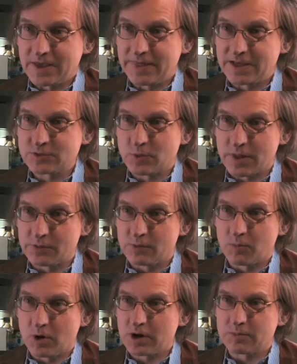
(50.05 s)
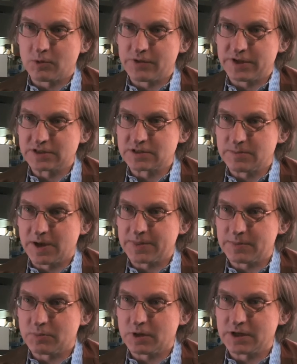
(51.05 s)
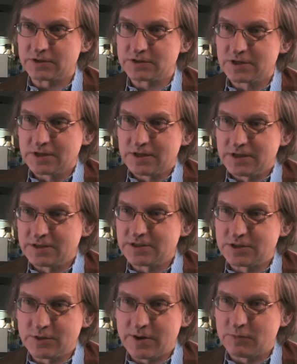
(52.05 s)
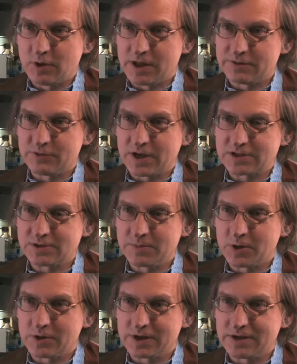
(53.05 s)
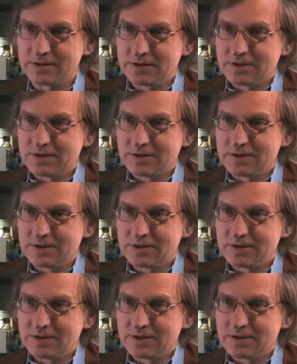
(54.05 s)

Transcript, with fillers: And that's one of the remarkable things about the place, is that you have a lot of flexibility.